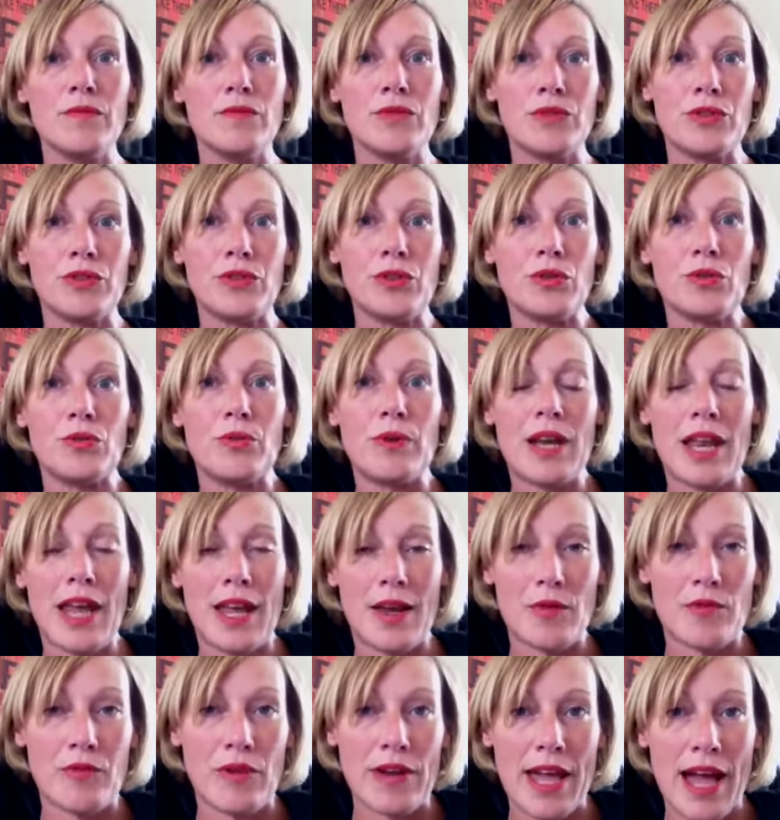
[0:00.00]
your
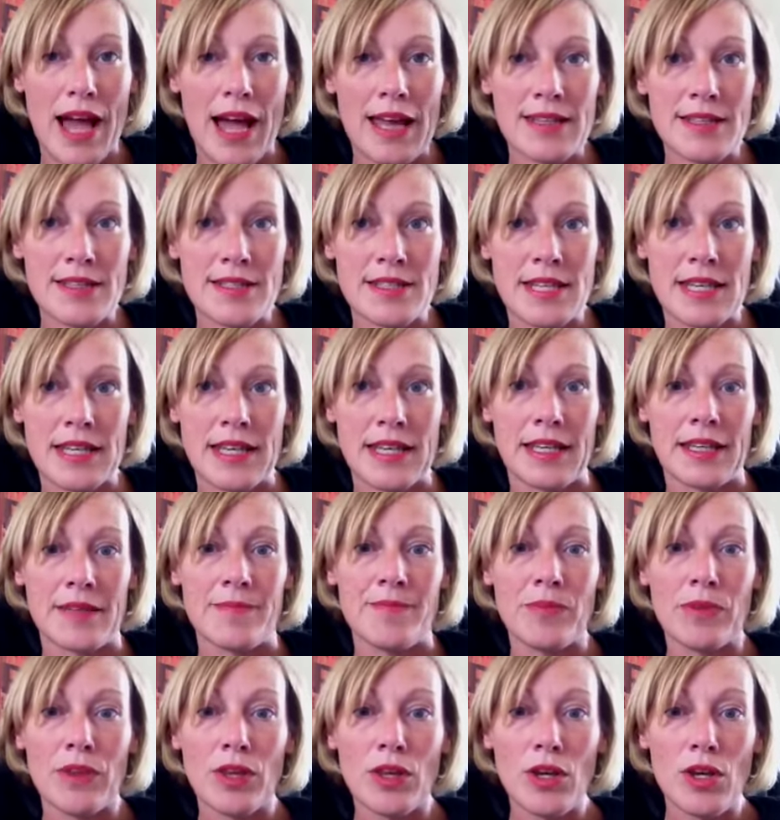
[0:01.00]
reality.
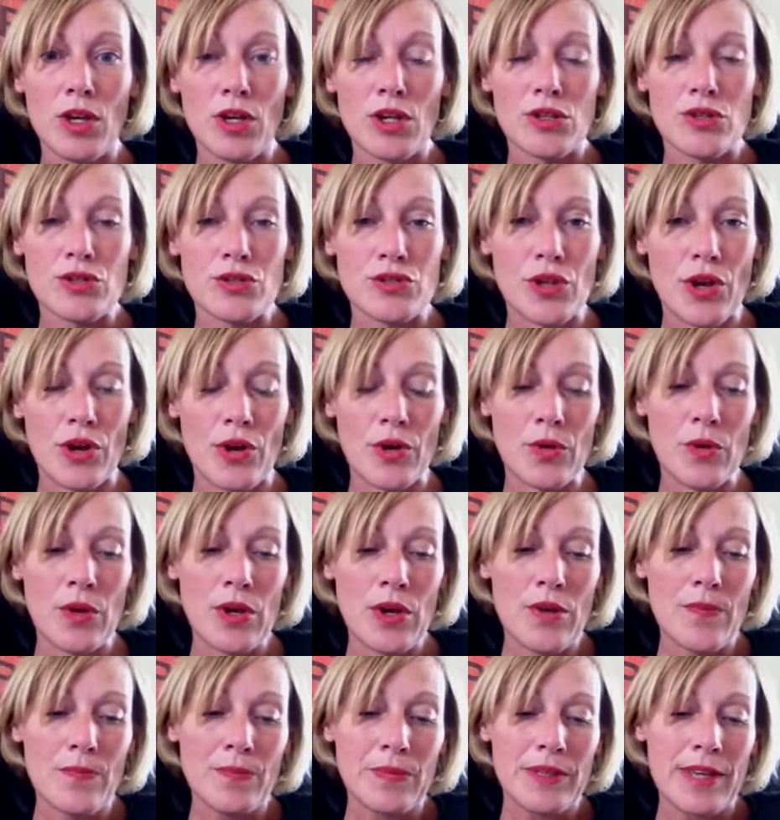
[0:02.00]
So
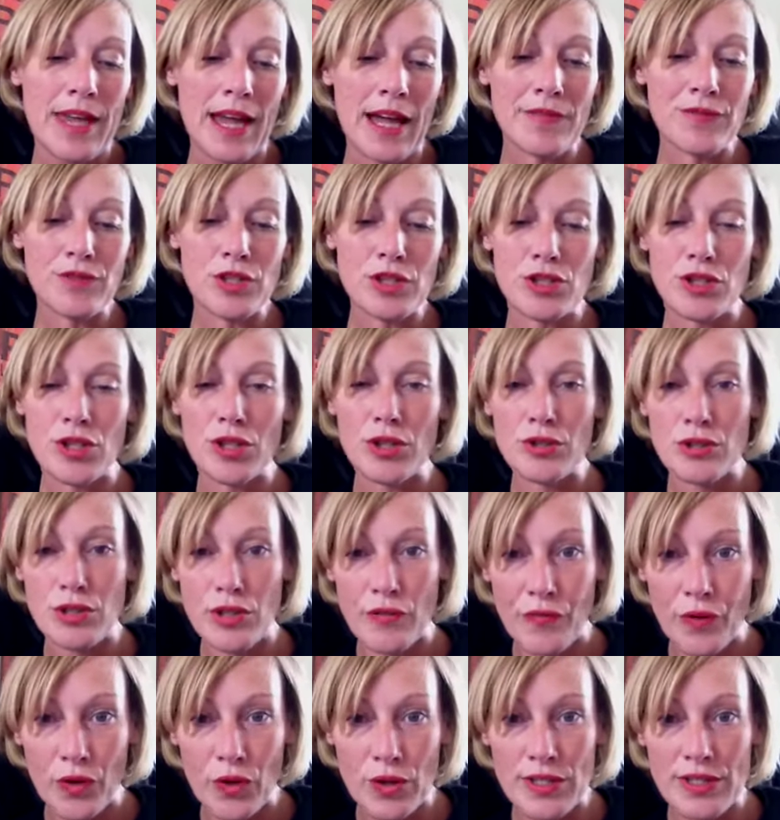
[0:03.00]
you have to choose the
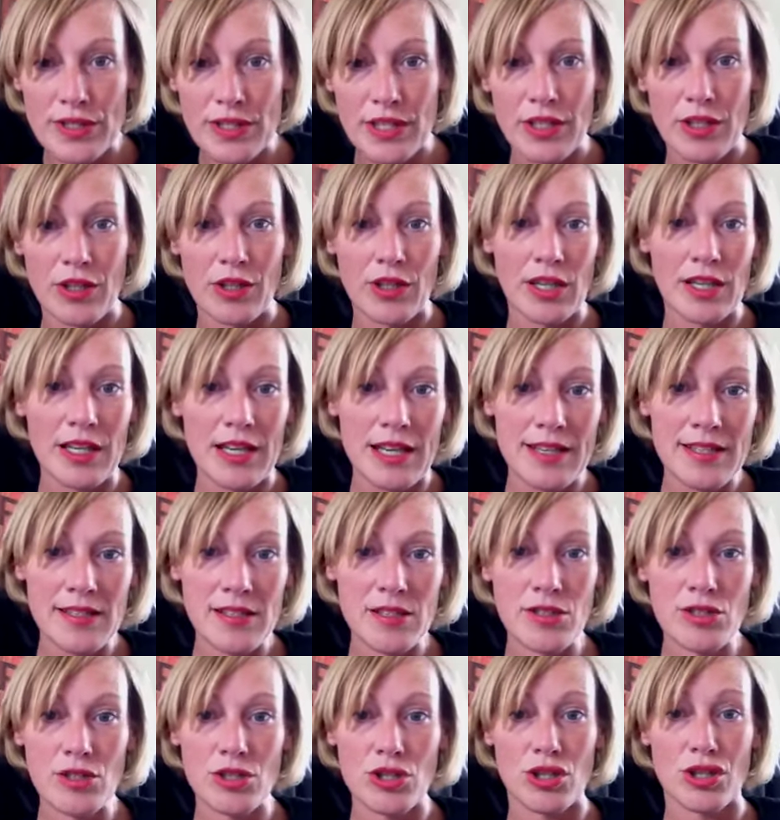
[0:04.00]
voice that you can
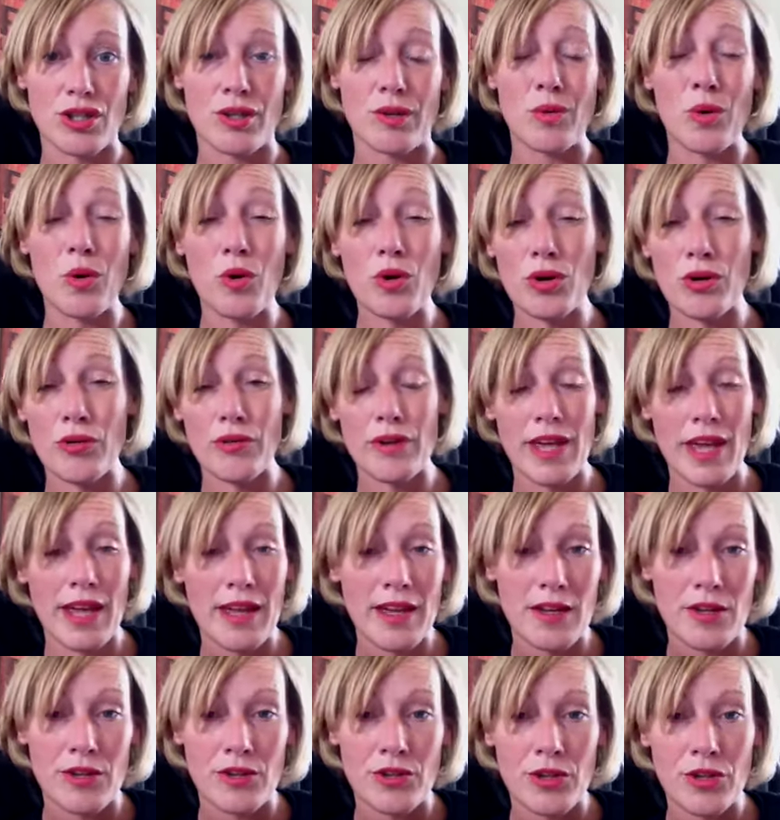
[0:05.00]
listen to, or
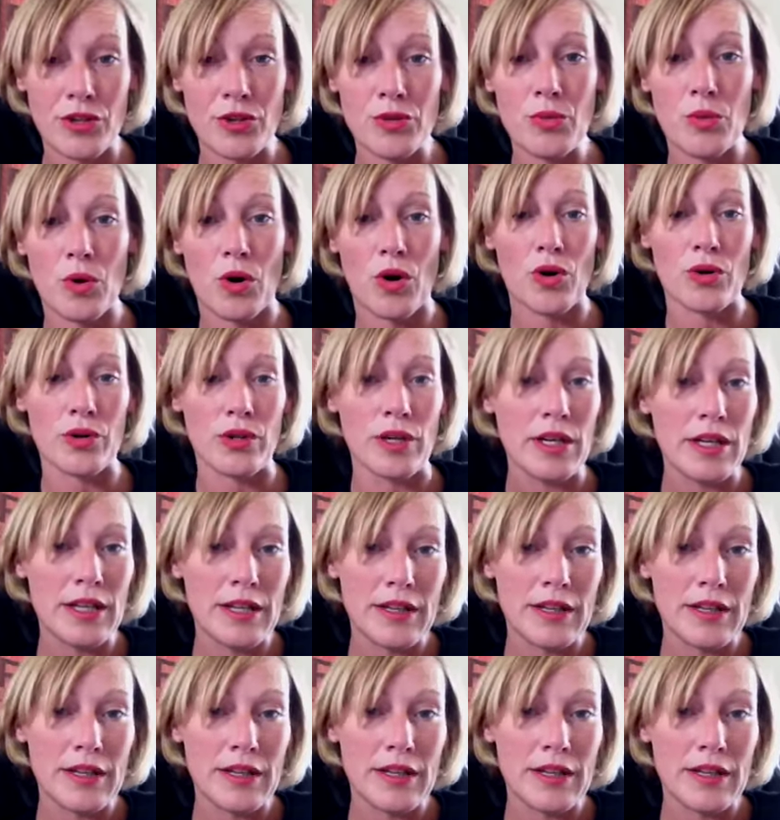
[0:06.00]
create a new one.